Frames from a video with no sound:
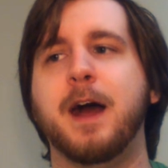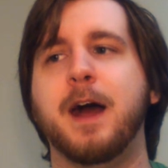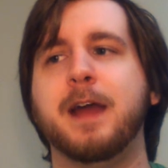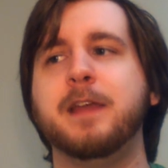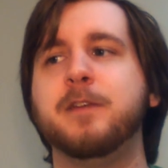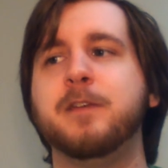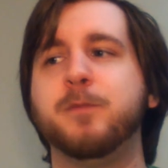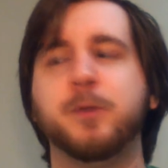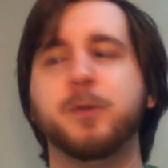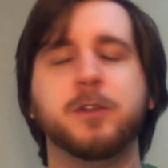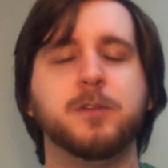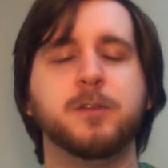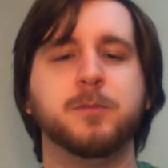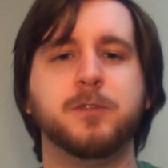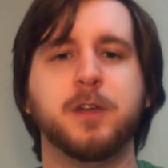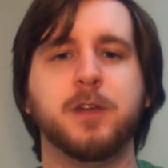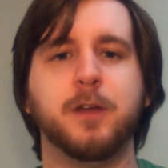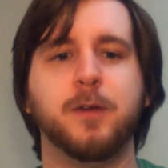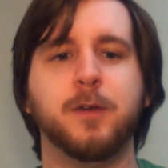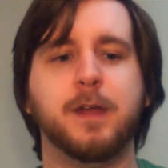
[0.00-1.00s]
I give Prism
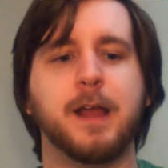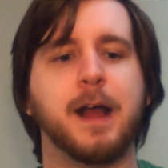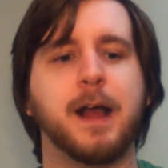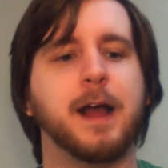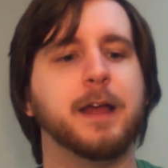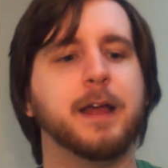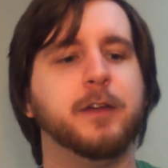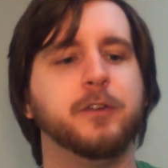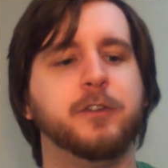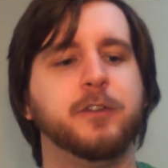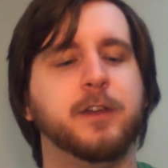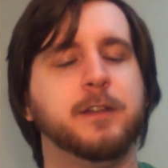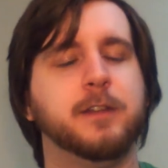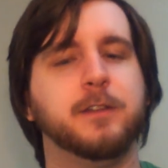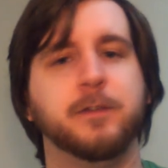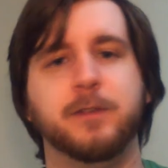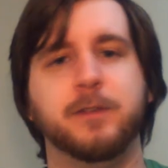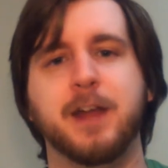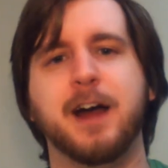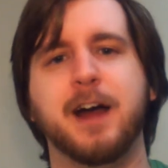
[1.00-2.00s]
Cherry a higher
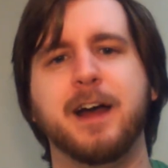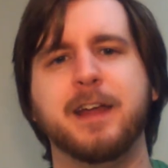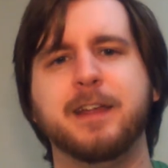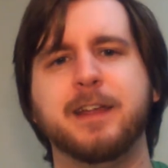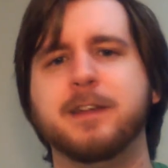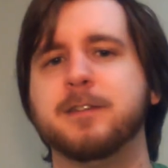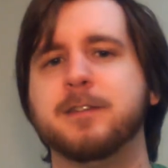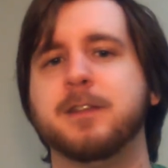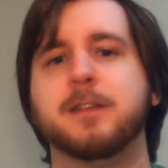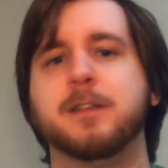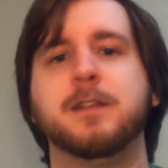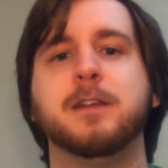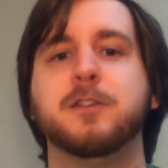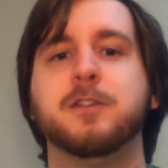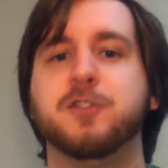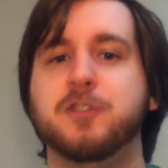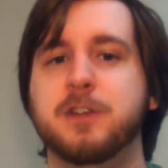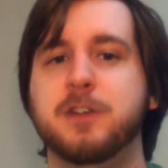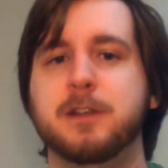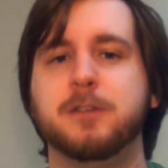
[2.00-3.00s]
chance of dying because I think
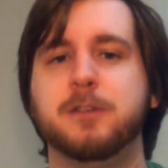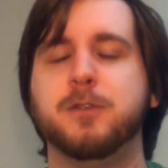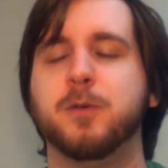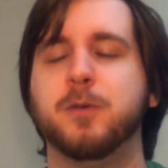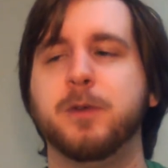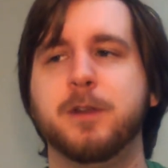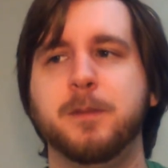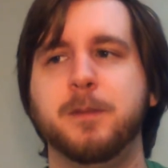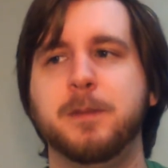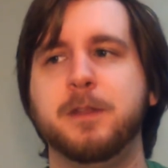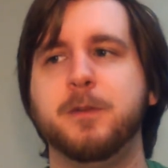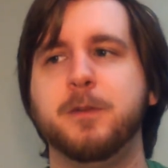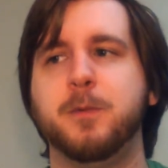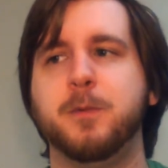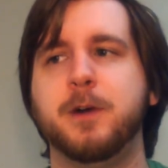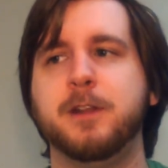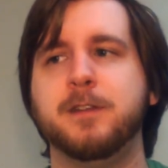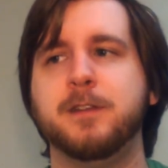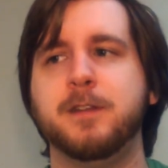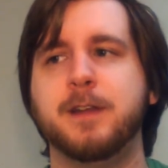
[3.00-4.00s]
she's going to be the
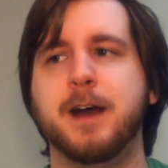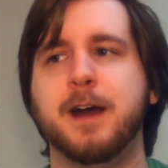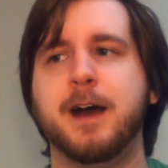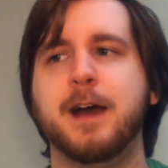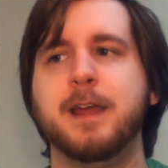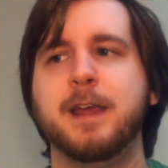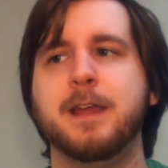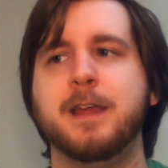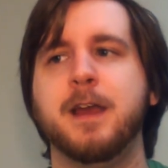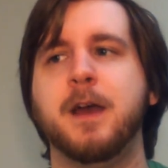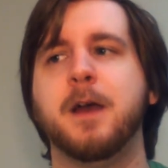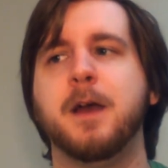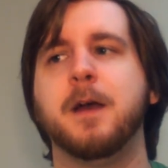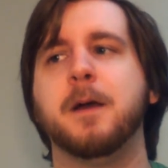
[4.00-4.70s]
one to die.